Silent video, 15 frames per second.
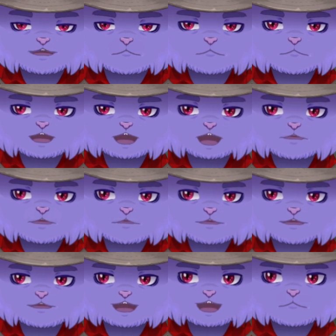Like, I would start
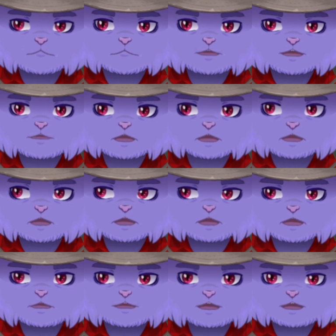drawing the line and it
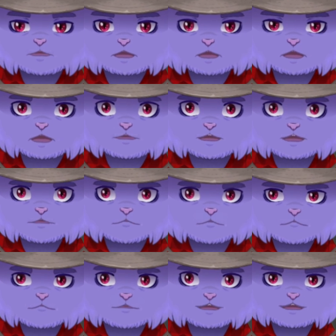would just be invisible.
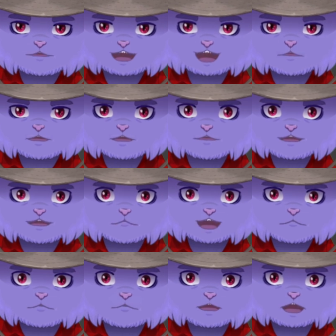There's nothing there. It's just
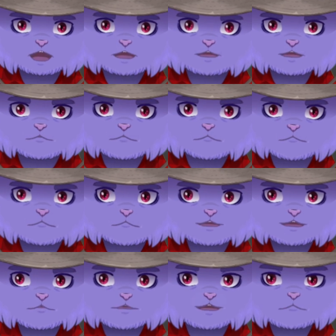white.
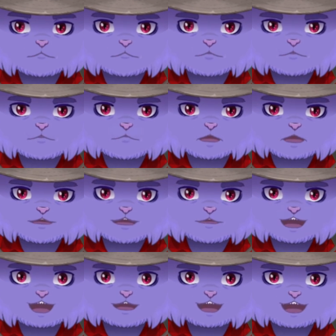By the way, here,
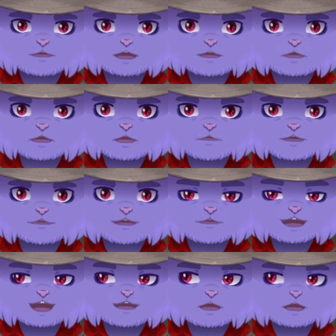I'm trying to change the color of
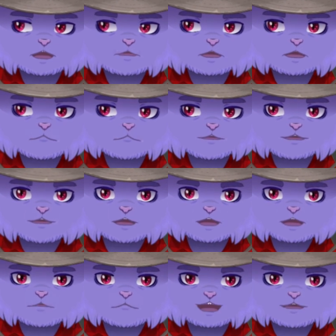the line from
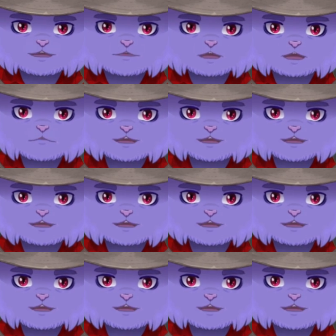black to, like,